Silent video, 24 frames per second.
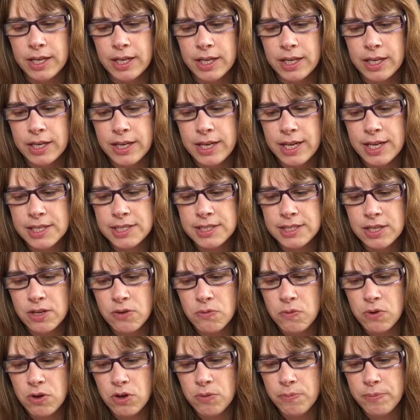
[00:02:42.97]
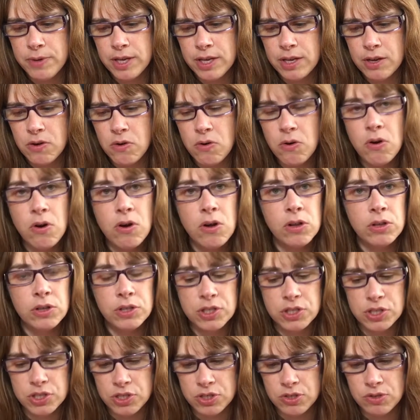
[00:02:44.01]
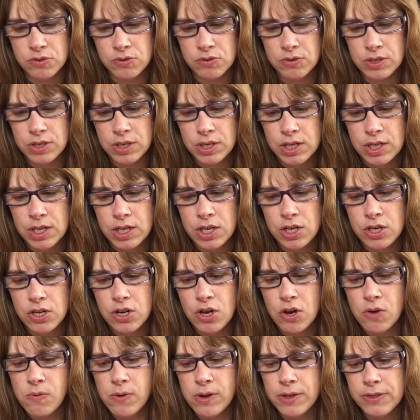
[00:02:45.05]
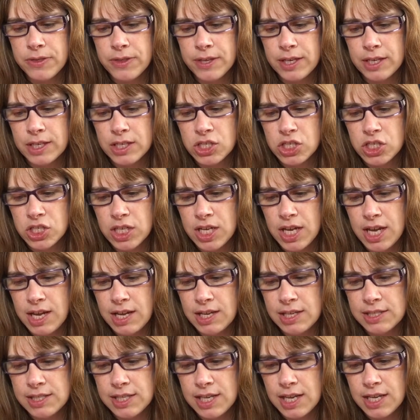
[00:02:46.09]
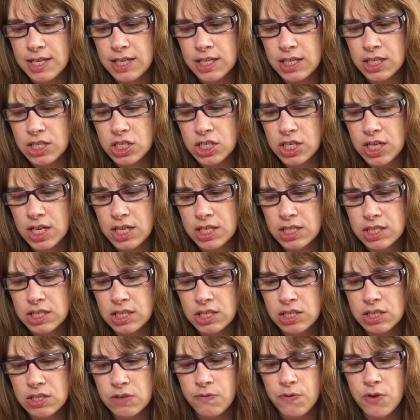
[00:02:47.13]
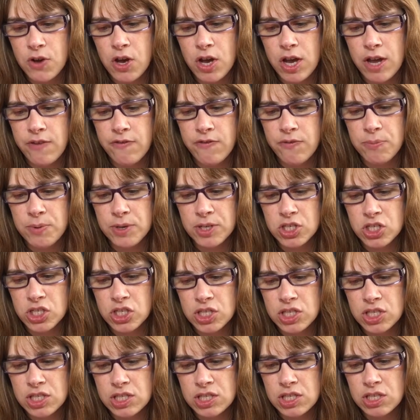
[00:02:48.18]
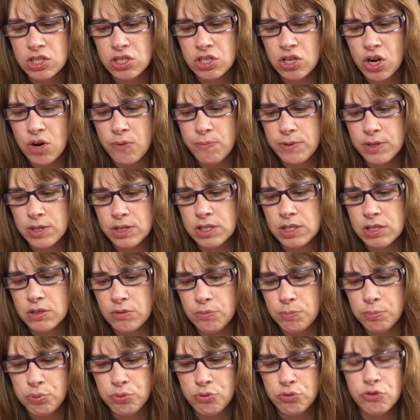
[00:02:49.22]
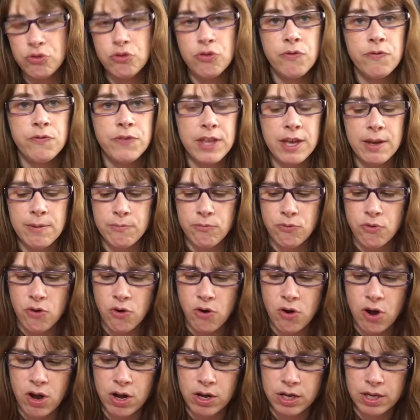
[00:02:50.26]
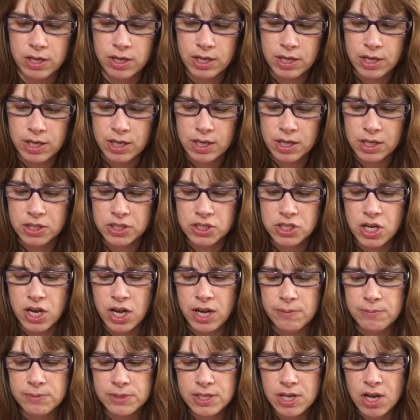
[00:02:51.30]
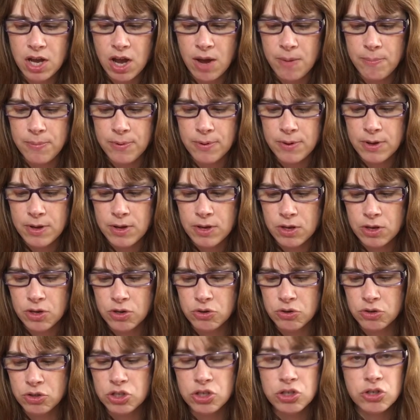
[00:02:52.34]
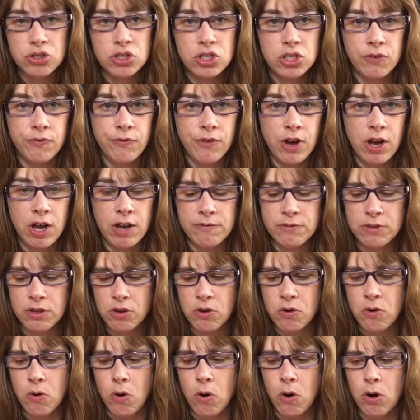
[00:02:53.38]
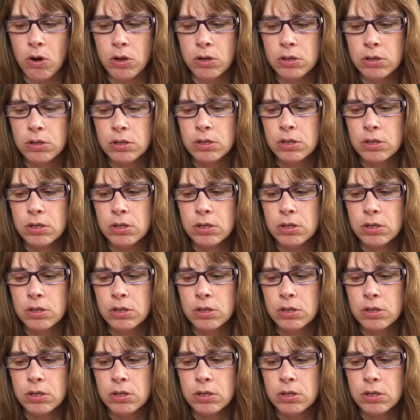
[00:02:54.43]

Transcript: Nessa will be called soon. No one thinks she has any chance to survive, but she's determined to prove them wrong. Time's up. Could you survive the call?